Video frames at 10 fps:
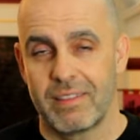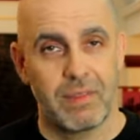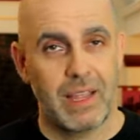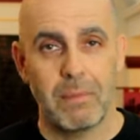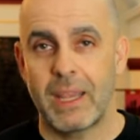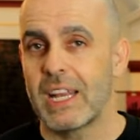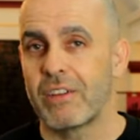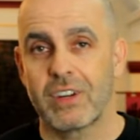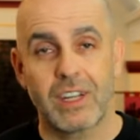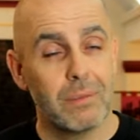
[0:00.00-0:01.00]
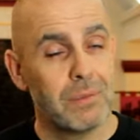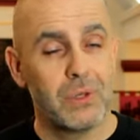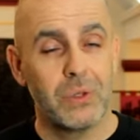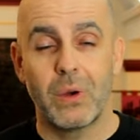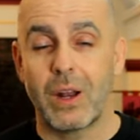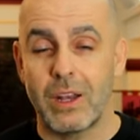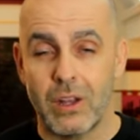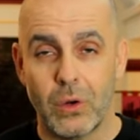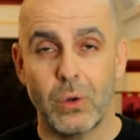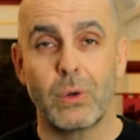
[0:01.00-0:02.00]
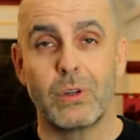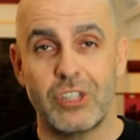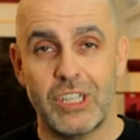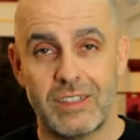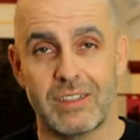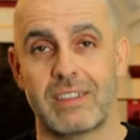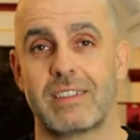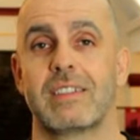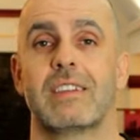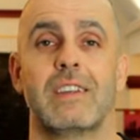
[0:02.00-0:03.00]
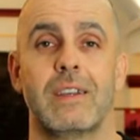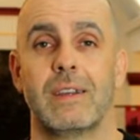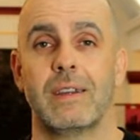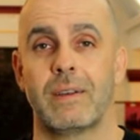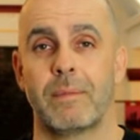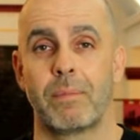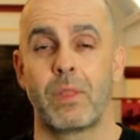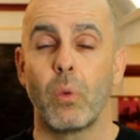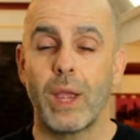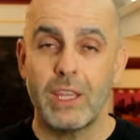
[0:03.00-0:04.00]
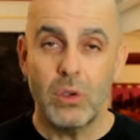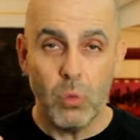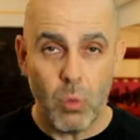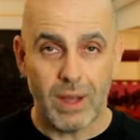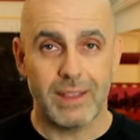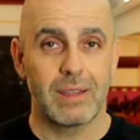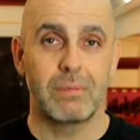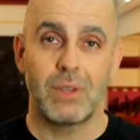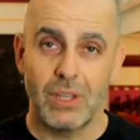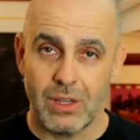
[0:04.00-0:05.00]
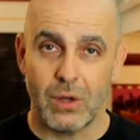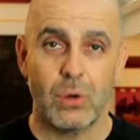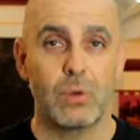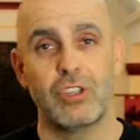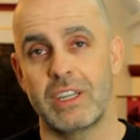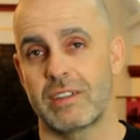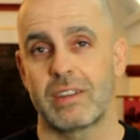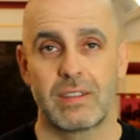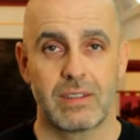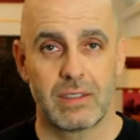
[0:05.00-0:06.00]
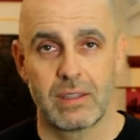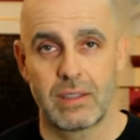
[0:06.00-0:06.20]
They may never come to know Jesus the way you want them to know Jesus.